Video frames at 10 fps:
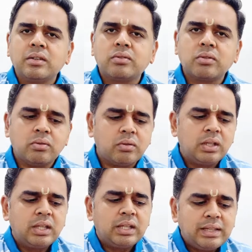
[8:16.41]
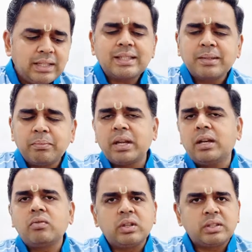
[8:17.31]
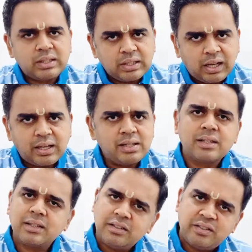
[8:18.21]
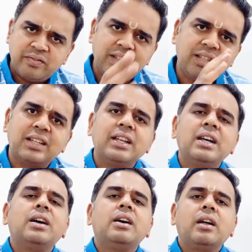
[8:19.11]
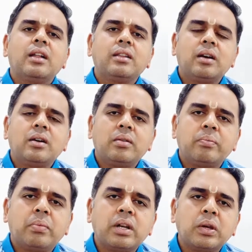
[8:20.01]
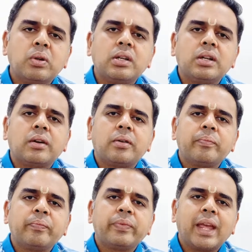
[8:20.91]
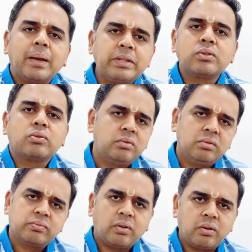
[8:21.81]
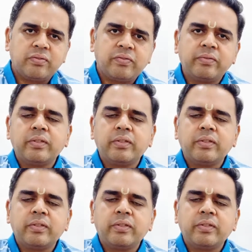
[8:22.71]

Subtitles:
So this prayer was answered with the particular episode of